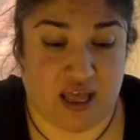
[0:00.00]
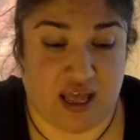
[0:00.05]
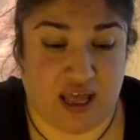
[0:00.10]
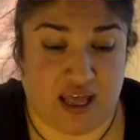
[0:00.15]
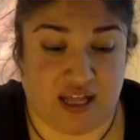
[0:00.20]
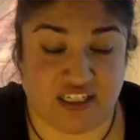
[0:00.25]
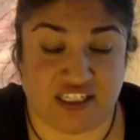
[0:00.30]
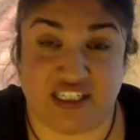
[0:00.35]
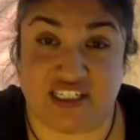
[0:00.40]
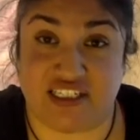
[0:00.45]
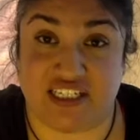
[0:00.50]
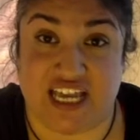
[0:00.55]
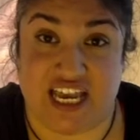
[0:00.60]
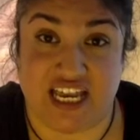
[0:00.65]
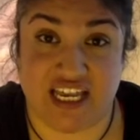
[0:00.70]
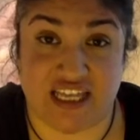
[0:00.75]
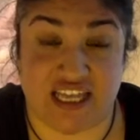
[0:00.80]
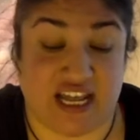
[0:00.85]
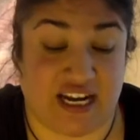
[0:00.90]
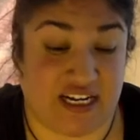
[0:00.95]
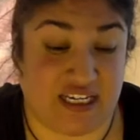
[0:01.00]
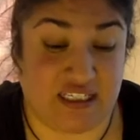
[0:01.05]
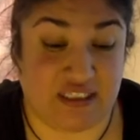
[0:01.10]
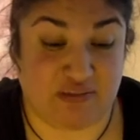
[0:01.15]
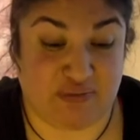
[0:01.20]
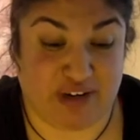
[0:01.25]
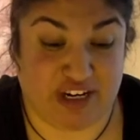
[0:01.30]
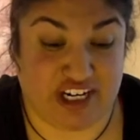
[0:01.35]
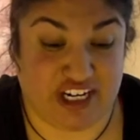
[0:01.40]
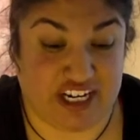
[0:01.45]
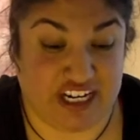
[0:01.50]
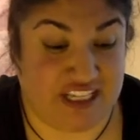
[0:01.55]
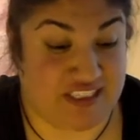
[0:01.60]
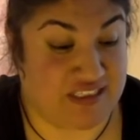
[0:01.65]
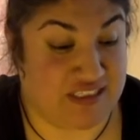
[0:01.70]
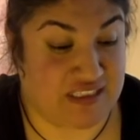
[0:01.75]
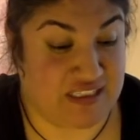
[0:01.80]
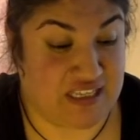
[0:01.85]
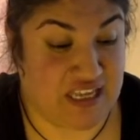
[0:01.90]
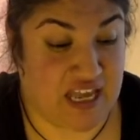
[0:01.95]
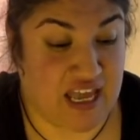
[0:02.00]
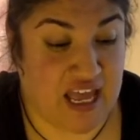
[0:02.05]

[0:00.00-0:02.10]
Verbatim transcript: And to take that experience